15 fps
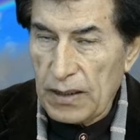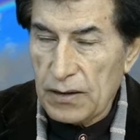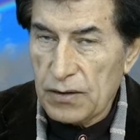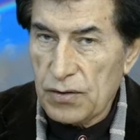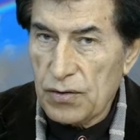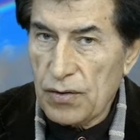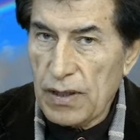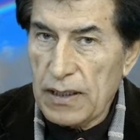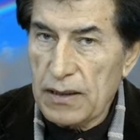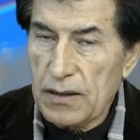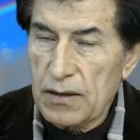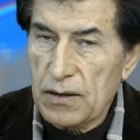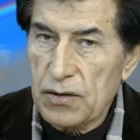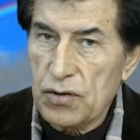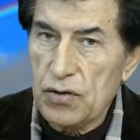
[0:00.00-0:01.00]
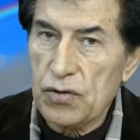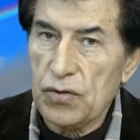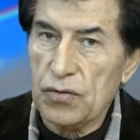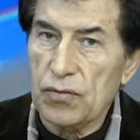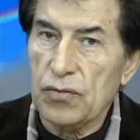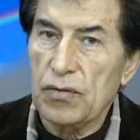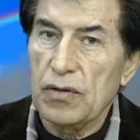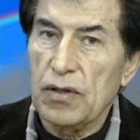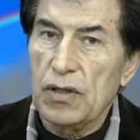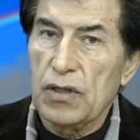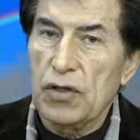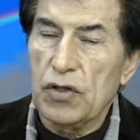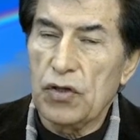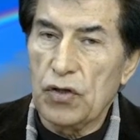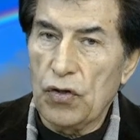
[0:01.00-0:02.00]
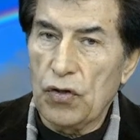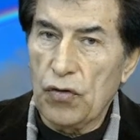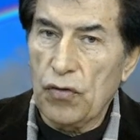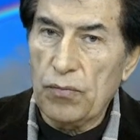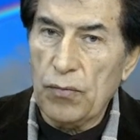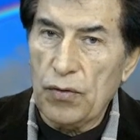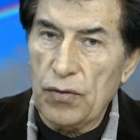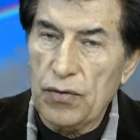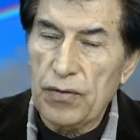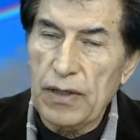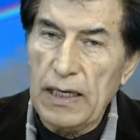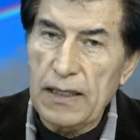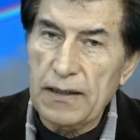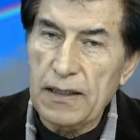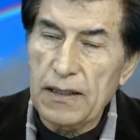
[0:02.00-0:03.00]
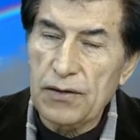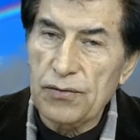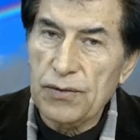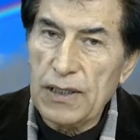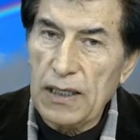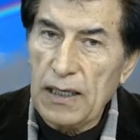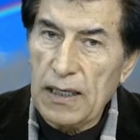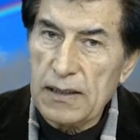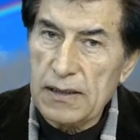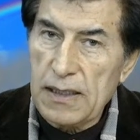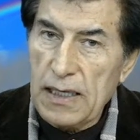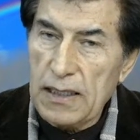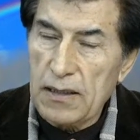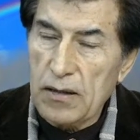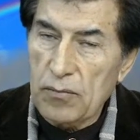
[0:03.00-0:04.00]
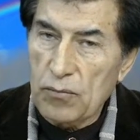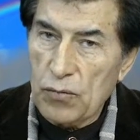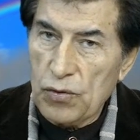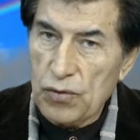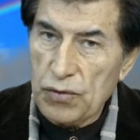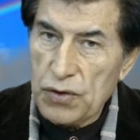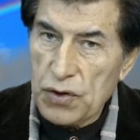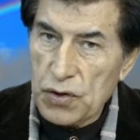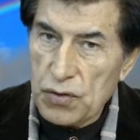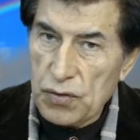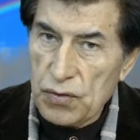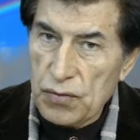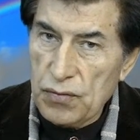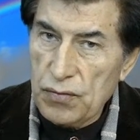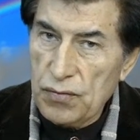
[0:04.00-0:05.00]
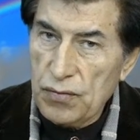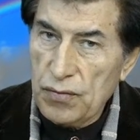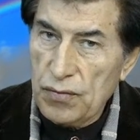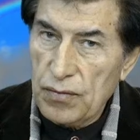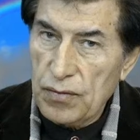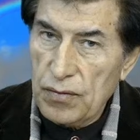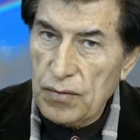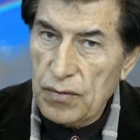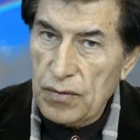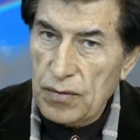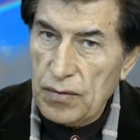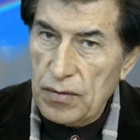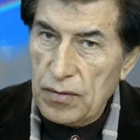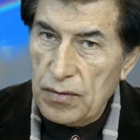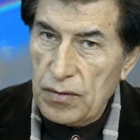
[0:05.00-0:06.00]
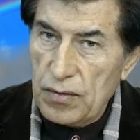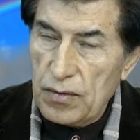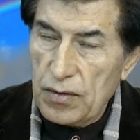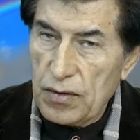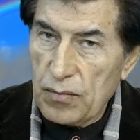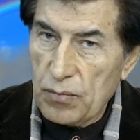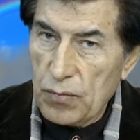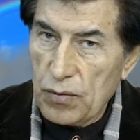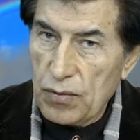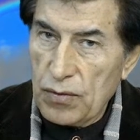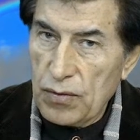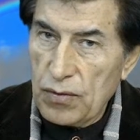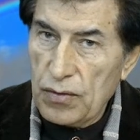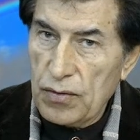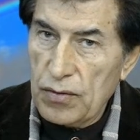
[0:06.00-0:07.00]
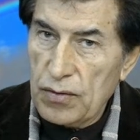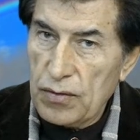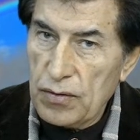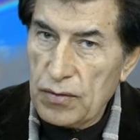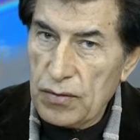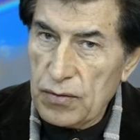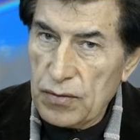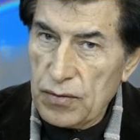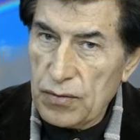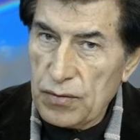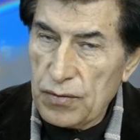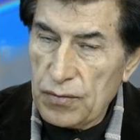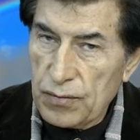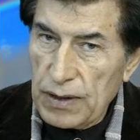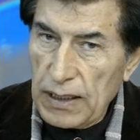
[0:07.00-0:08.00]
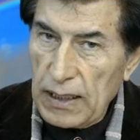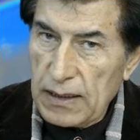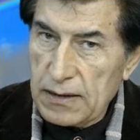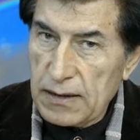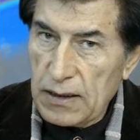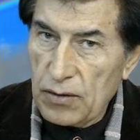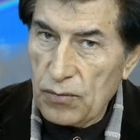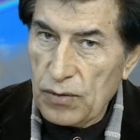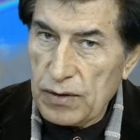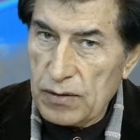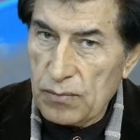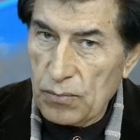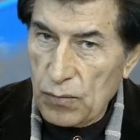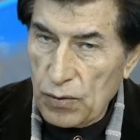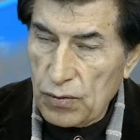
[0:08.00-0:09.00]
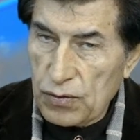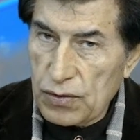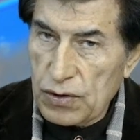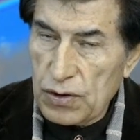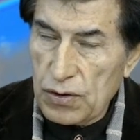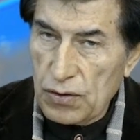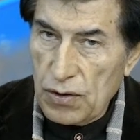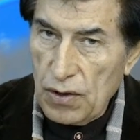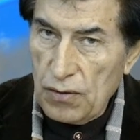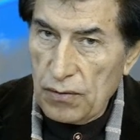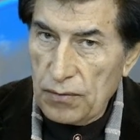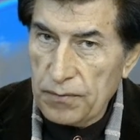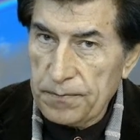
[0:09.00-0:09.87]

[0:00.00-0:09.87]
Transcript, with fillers: trying to know more, and then realize that the more you knew, the more you realized there was more to know.